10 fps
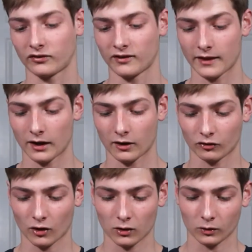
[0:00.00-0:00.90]
see that it is
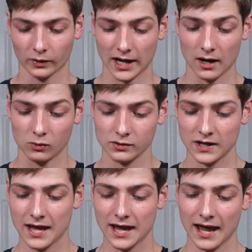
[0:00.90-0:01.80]
hollowed out,
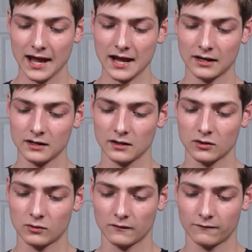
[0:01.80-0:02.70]
and
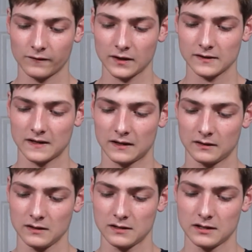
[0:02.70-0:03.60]
you can fit in